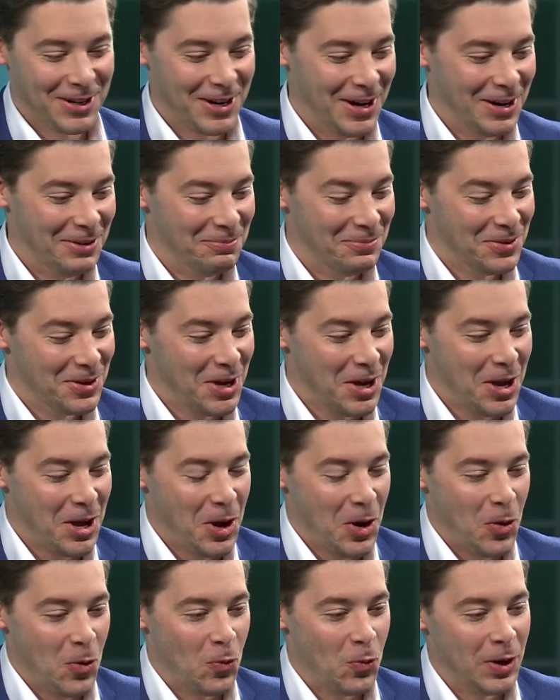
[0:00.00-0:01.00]
Um,
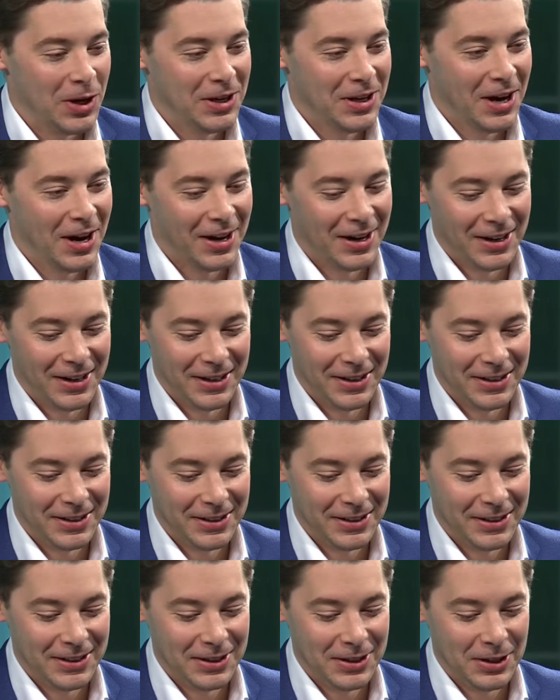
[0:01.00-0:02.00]
we, uh,
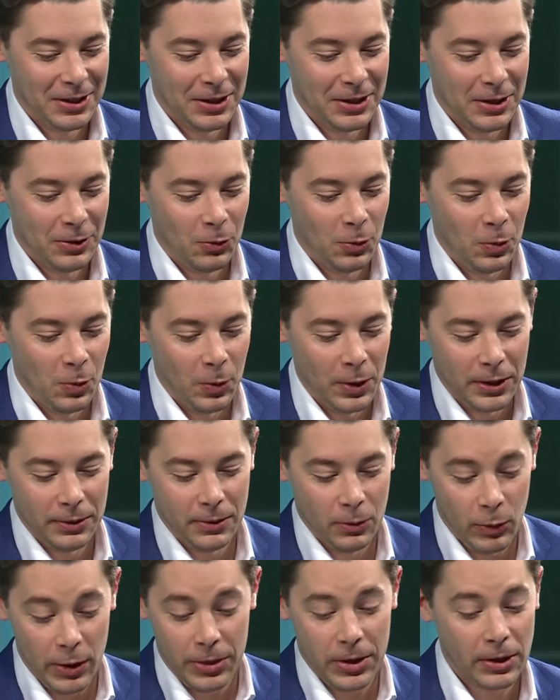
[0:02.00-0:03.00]

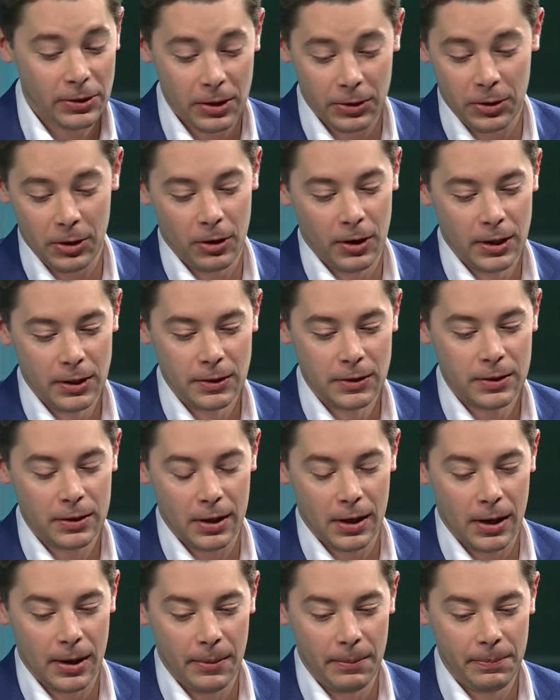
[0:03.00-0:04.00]
we, we think that there is
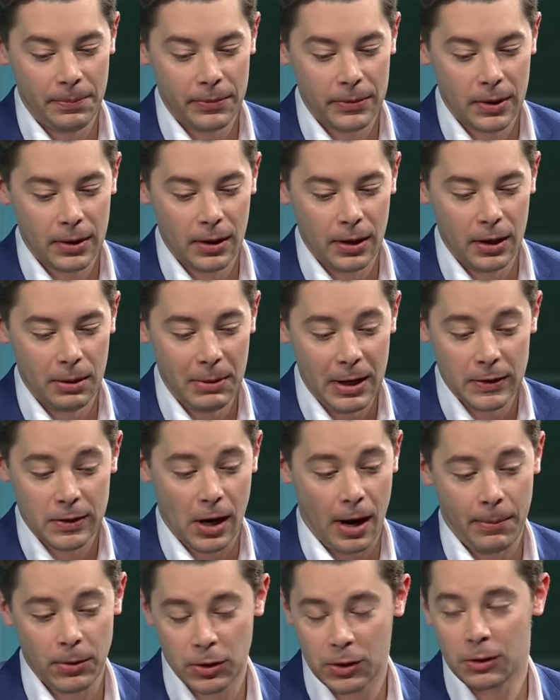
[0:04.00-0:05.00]
um, an amazing
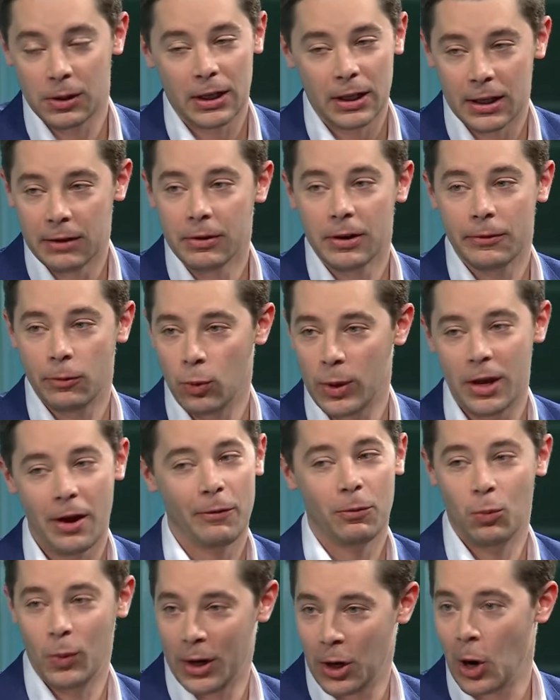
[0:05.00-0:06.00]
opportunity, even if we
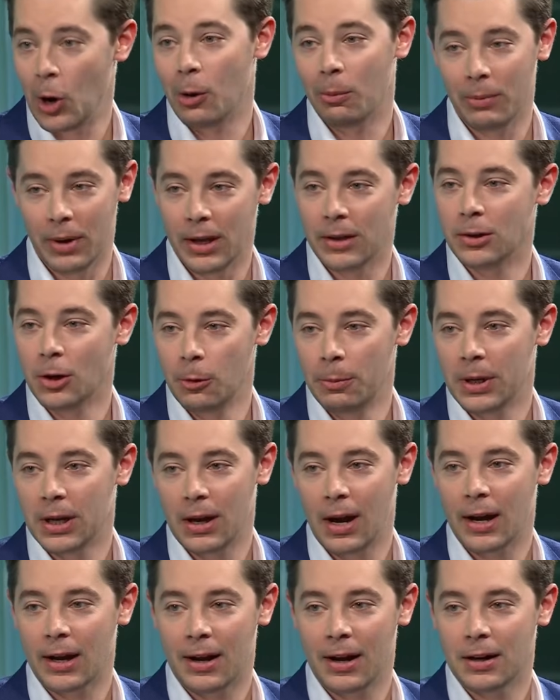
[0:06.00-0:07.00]
went home and
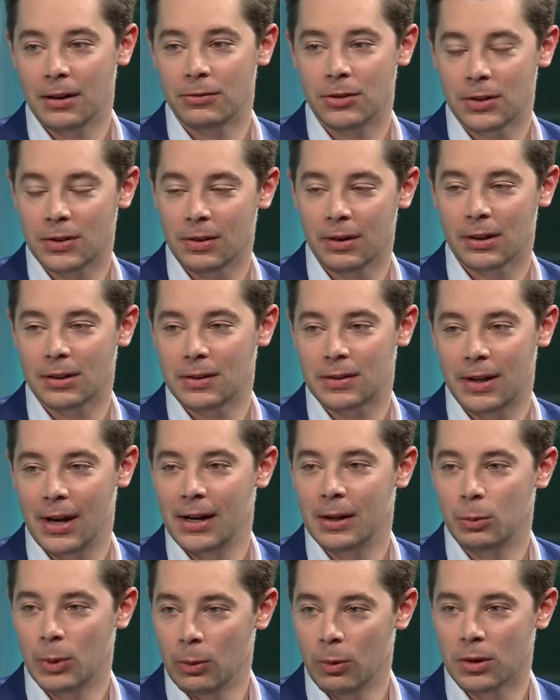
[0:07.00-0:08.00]
OpenAI kind of just like
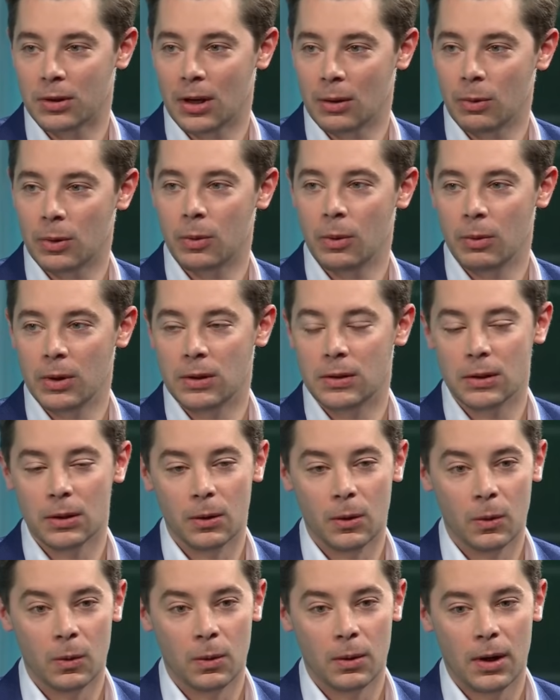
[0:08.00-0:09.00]
decided we were done with what we
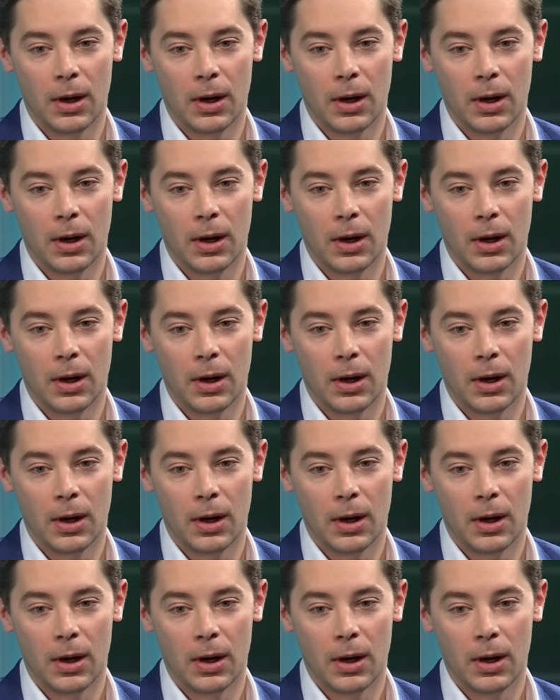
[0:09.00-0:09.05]
do.